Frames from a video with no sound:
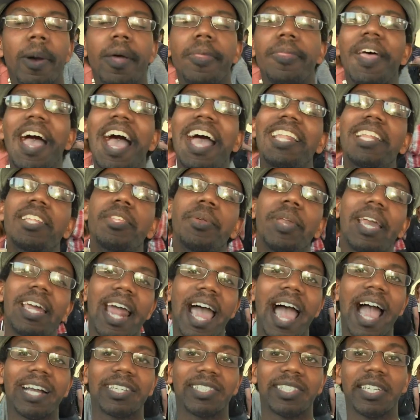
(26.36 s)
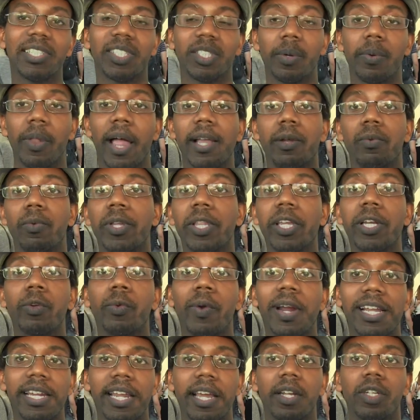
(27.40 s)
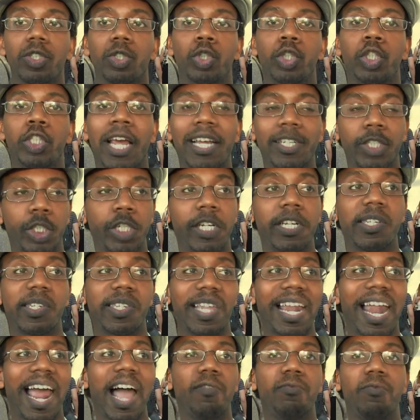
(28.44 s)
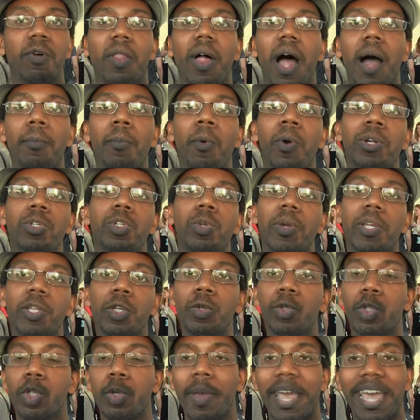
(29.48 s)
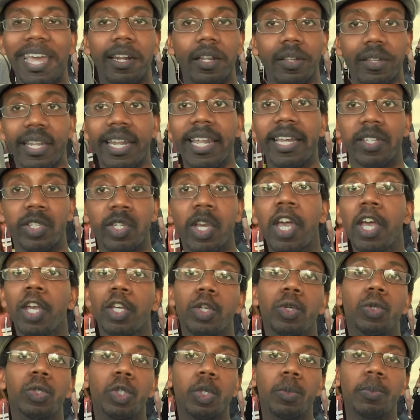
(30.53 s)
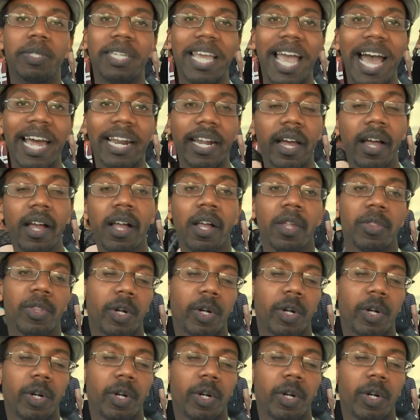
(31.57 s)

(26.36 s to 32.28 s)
but that and you get access to like really great sessions that have a lot more to do with YouTube analytics, YouTube data.